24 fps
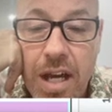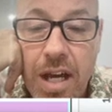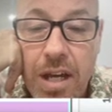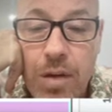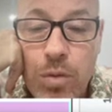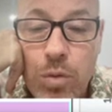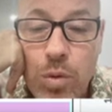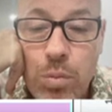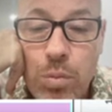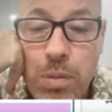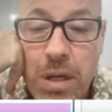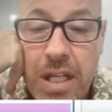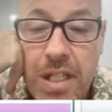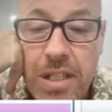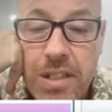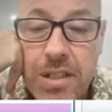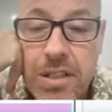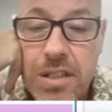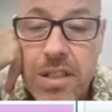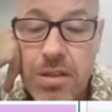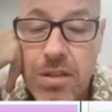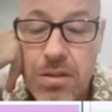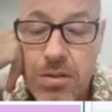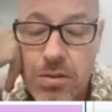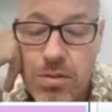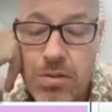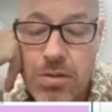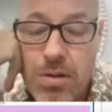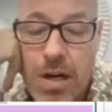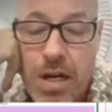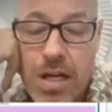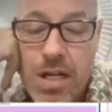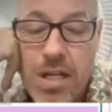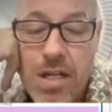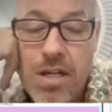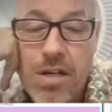I will paste it
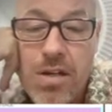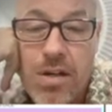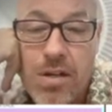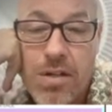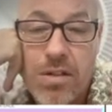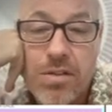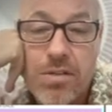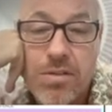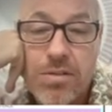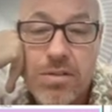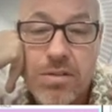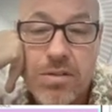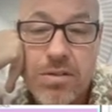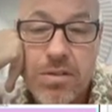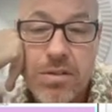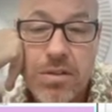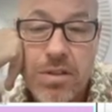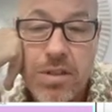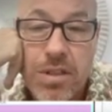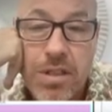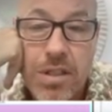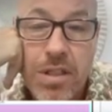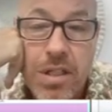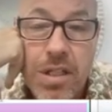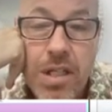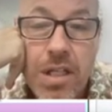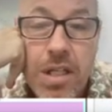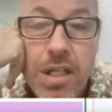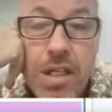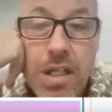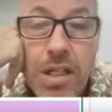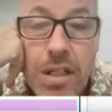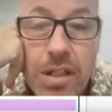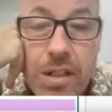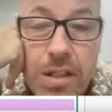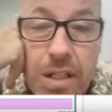right here.
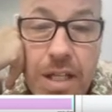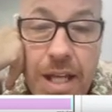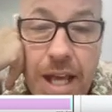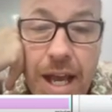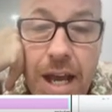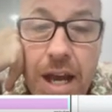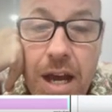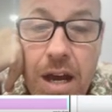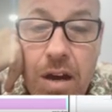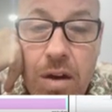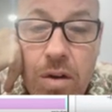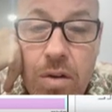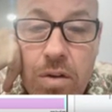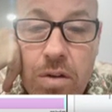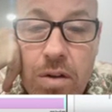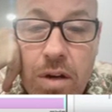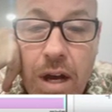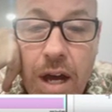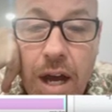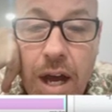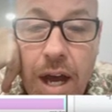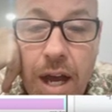Now,